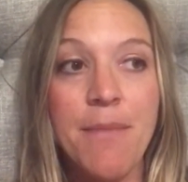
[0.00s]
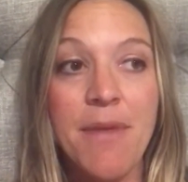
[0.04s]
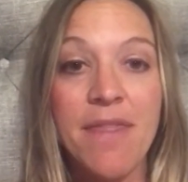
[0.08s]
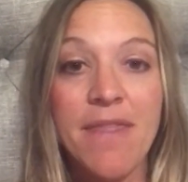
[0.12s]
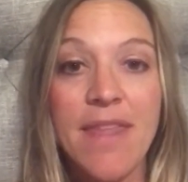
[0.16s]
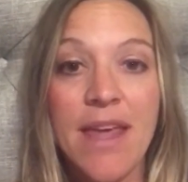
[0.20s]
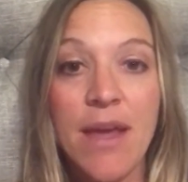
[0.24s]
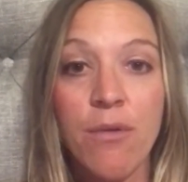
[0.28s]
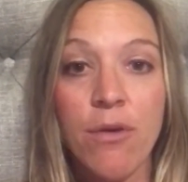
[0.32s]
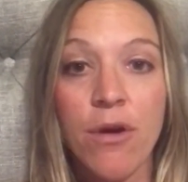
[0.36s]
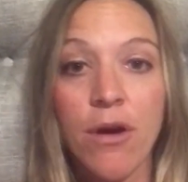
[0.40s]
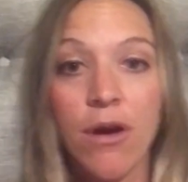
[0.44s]

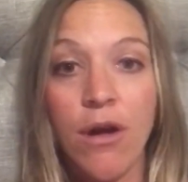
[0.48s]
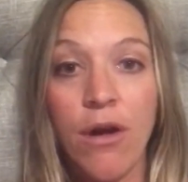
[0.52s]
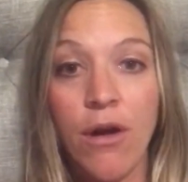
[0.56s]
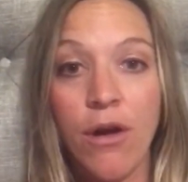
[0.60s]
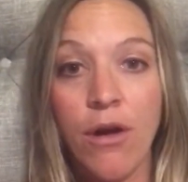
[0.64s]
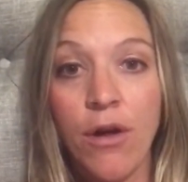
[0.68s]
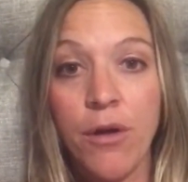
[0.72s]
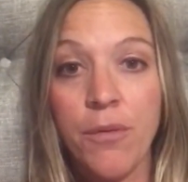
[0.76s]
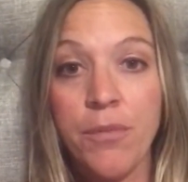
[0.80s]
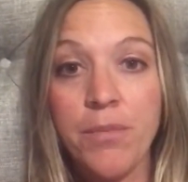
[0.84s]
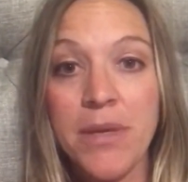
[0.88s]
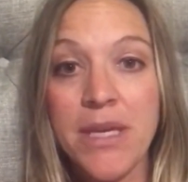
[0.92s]
They were
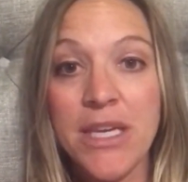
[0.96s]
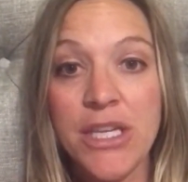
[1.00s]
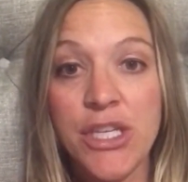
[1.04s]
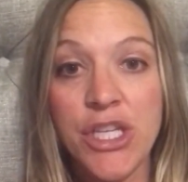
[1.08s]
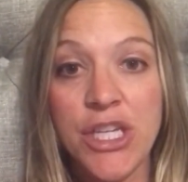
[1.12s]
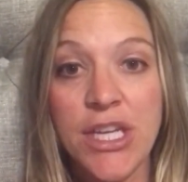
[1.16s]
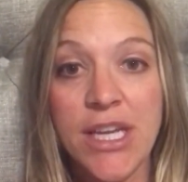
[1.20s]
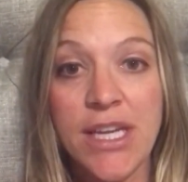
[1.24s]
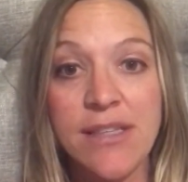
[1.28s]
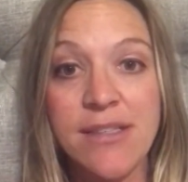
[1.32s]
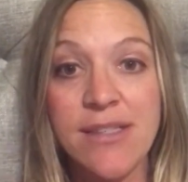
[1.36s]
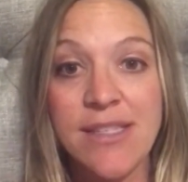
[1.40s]
all
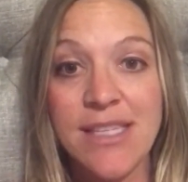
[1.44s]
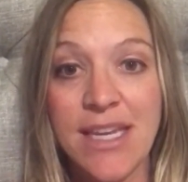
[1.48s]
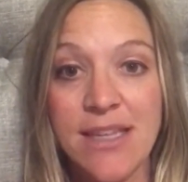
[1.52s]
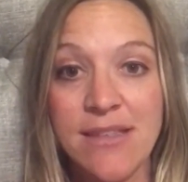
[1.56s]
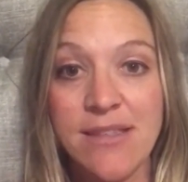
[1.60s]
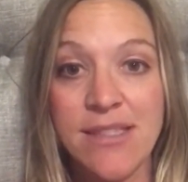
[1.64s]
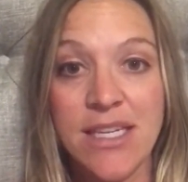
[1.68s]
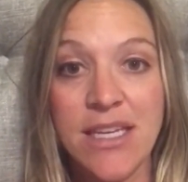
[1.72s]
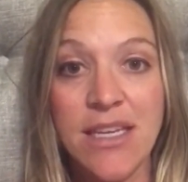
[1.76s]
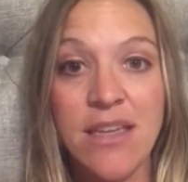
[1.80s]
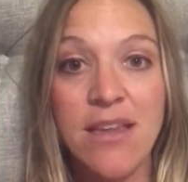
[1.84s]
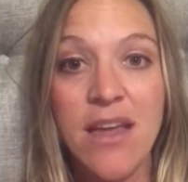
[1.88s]
PGS
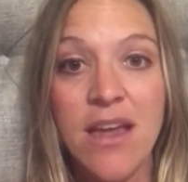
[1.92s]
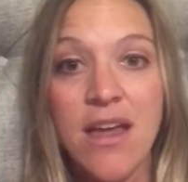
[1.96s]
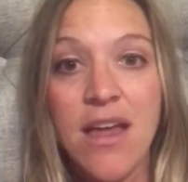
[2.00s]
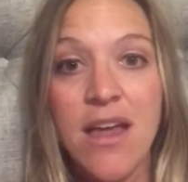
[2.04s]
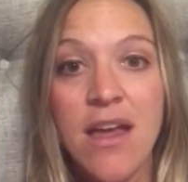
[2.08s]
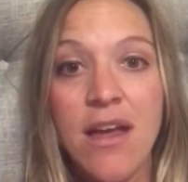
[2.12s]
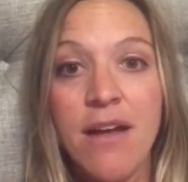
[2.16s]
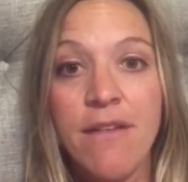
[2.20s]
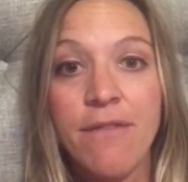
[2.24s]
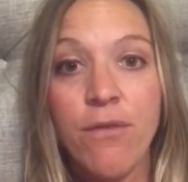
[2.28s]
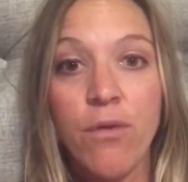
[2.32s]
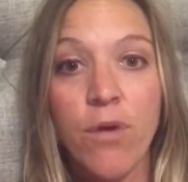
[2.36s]
tested
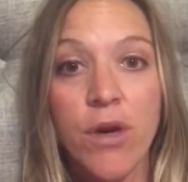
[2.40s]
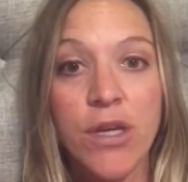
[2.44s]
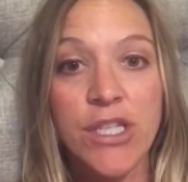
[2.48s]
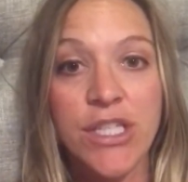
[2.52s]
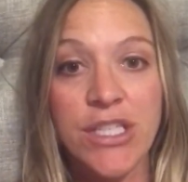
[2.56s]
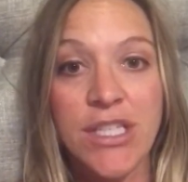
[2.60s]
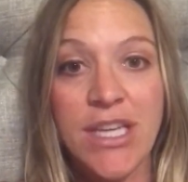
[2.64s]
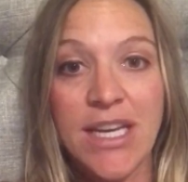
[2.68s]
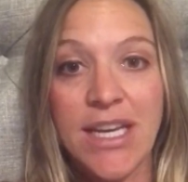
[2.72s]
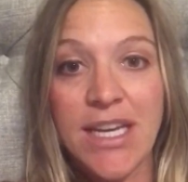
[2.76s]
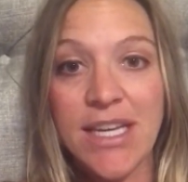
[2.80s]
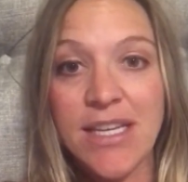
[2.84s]
for
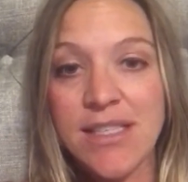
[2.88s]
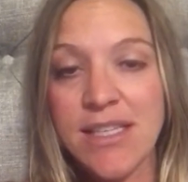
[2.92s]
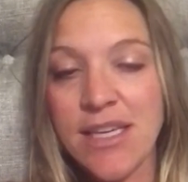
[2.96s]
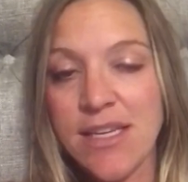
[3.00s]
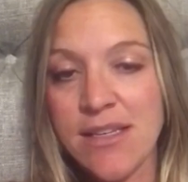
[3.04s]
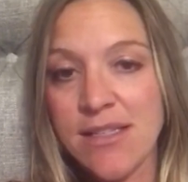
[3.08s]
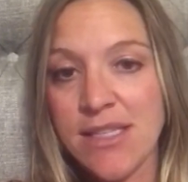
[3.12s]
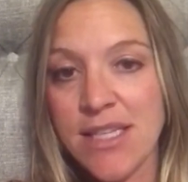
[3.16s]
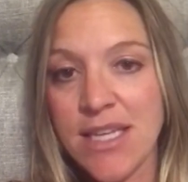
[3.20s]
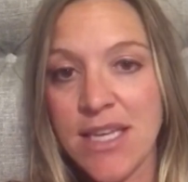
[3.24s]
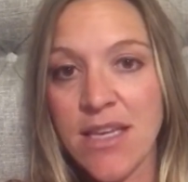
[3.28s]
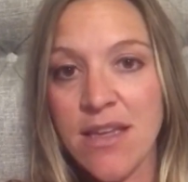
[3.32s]
genetic
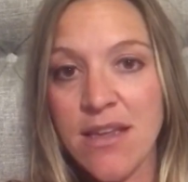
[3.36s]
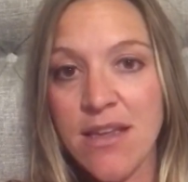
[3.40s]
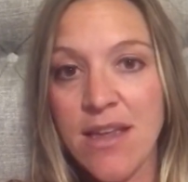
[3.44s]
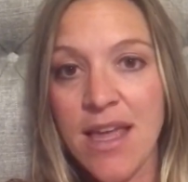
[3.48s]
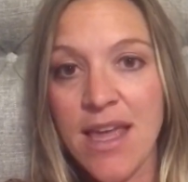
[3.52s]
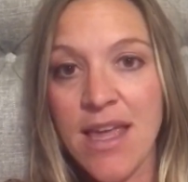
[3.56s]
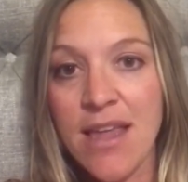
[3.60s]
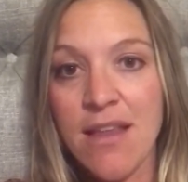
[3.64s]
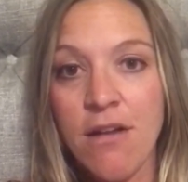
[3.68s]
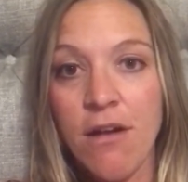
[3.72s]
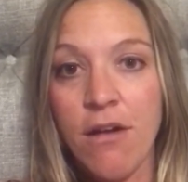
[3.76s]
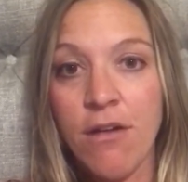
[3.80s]
testing
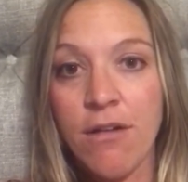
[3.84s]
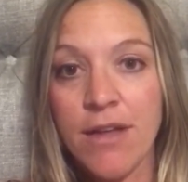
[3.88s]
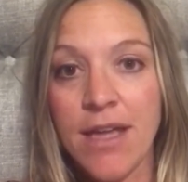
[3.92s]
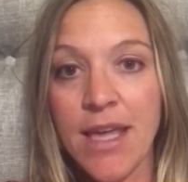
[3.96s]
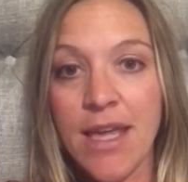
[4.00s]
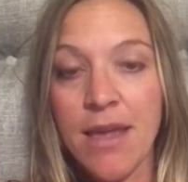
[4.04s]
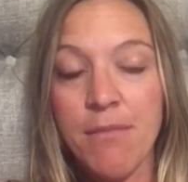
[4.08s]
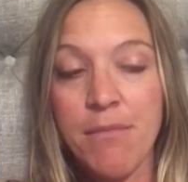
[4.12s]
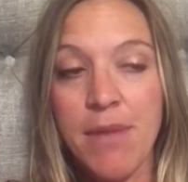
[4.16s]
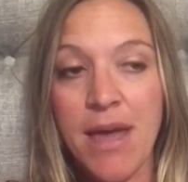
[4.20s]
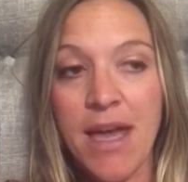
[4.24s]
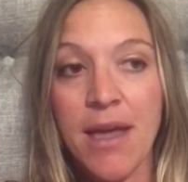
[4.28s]
and all
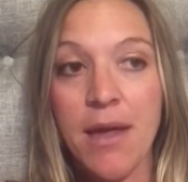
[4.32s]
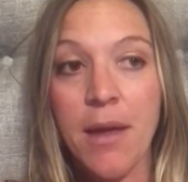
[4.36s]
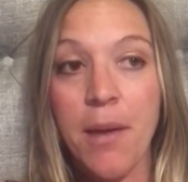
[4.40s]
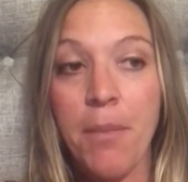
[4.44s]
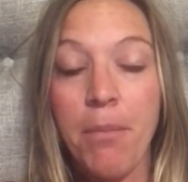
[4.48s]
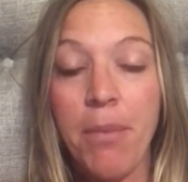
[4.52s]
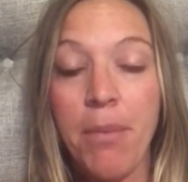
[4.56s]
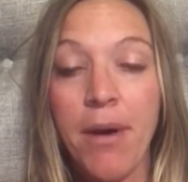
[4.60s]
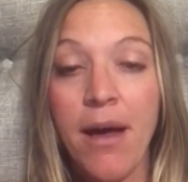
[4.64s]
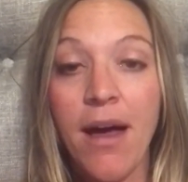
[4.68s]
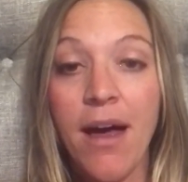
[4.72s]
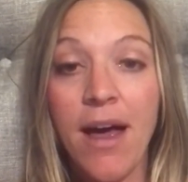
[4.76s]
came back
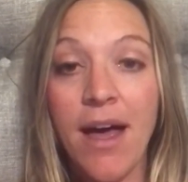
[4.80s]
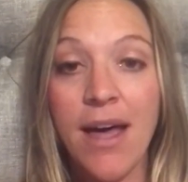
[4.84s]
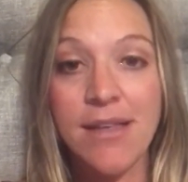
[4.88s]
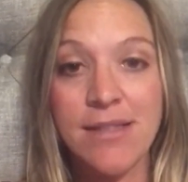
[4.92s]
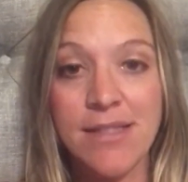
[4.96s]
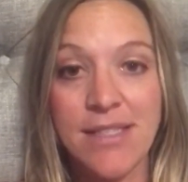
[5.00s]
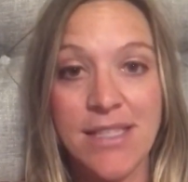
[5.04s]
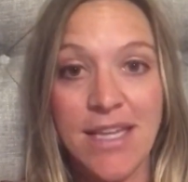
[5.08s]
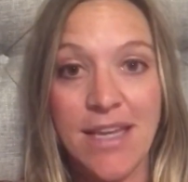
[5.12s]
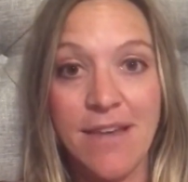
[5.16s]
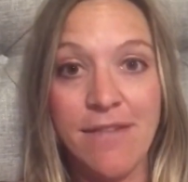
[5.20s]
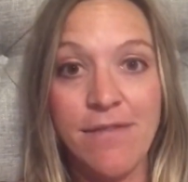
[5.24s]

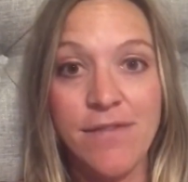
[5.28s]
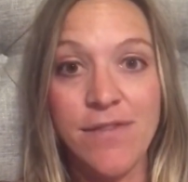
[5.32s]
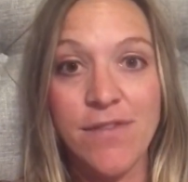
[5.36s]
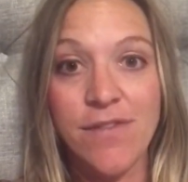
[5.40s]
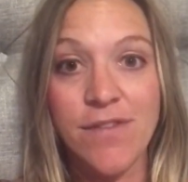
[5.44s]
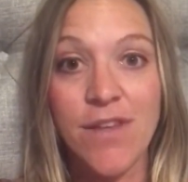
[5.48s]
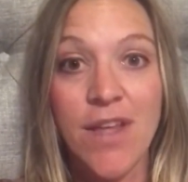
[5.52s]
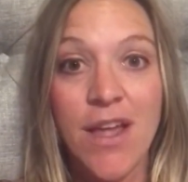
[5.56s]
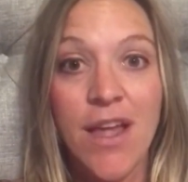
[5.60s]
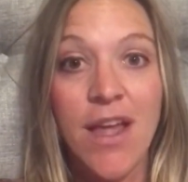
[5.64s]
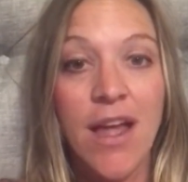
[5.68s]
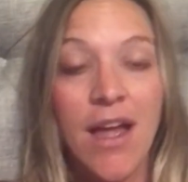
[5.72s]

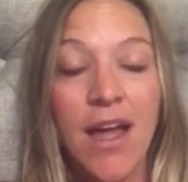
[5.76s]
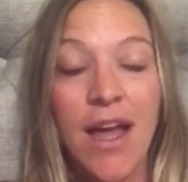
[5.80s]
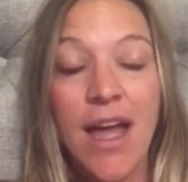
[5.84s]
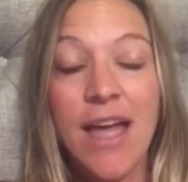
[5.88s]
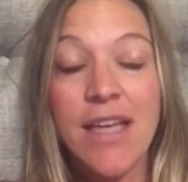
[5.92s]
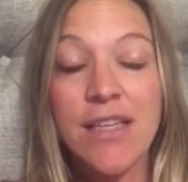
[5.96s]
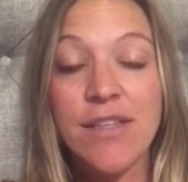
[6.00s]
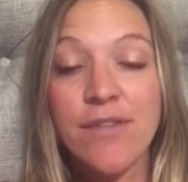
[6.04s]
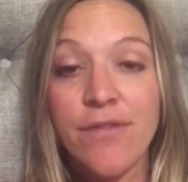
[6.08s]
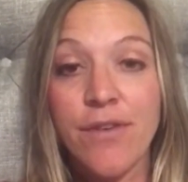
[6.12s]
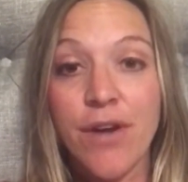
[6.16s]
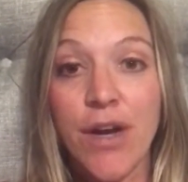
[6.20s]
positives
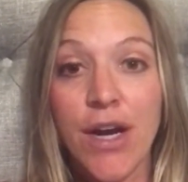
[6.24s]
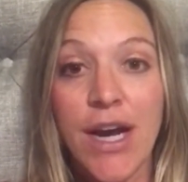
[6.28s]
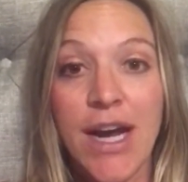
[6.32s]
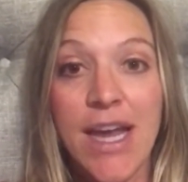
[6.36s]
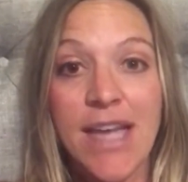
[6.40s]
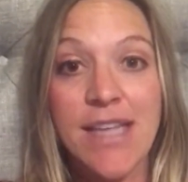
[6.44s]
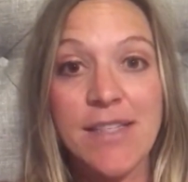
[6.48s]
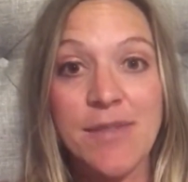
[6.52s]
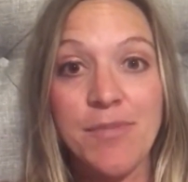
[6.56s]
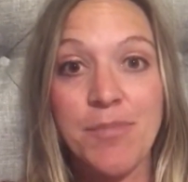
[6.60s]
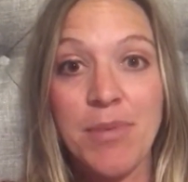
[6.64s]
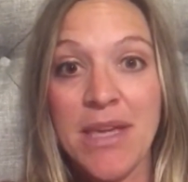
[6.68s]
as far
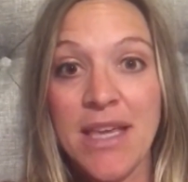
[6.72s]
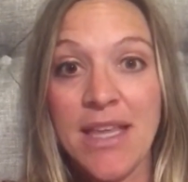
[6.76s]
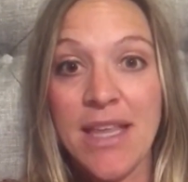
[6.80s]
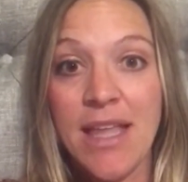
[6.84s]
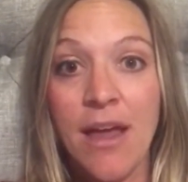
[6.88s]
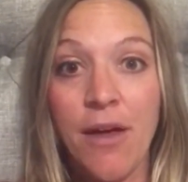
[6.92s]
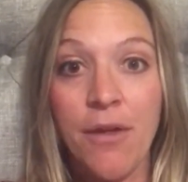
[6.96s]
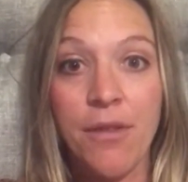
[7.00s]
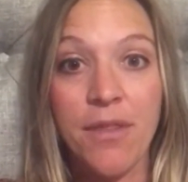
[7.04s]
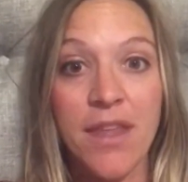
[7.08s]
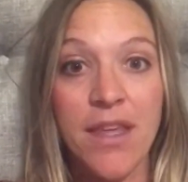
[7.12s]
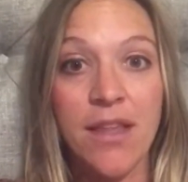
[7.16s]
as being
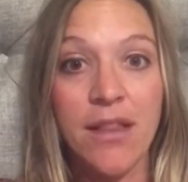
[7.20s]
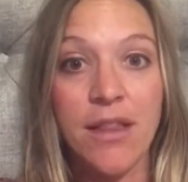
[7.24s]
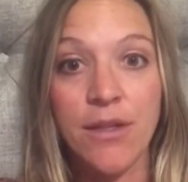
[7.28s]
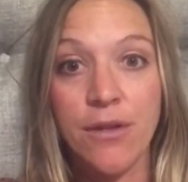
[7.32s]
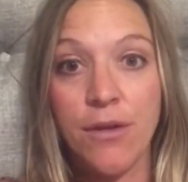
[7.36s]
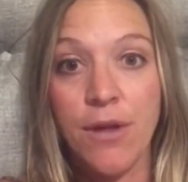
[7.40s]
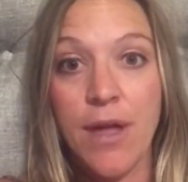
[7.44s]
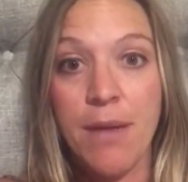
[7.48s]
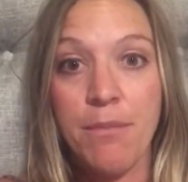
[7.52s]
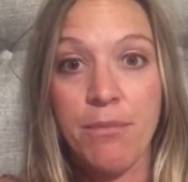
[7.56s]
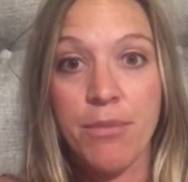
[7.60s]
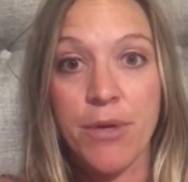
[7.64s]
healthy
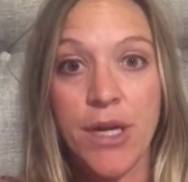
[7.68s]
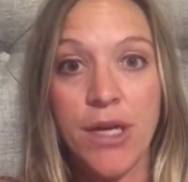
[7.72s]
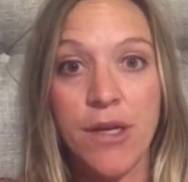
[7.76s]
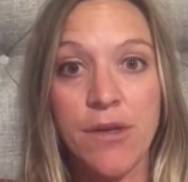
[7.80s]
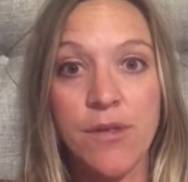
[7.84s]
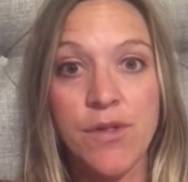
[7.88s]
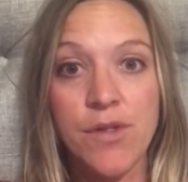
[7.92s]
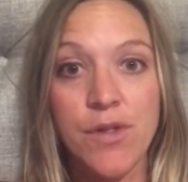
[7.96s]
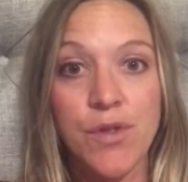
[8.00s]
little embryos.